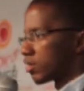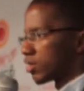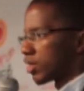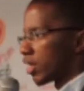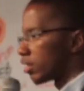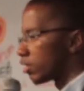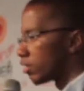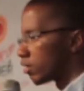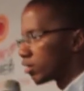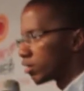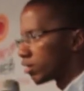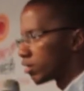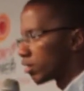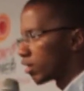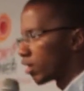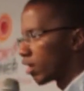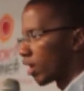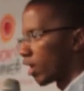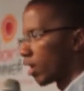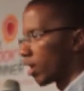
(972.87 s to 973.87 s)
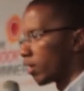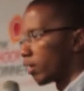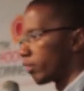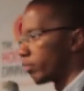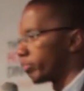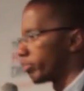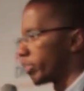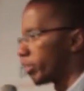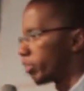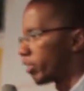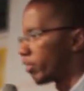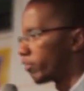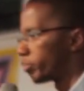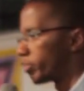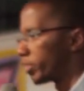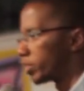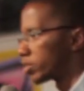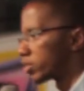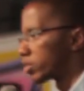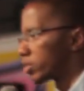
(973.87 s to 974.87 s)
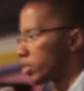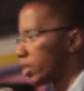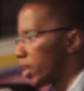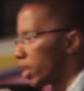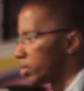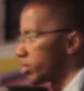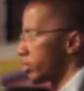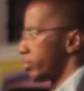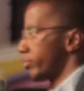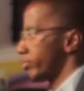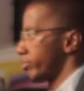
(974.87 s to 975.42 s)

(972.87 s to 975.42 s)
that people have pitched tonight,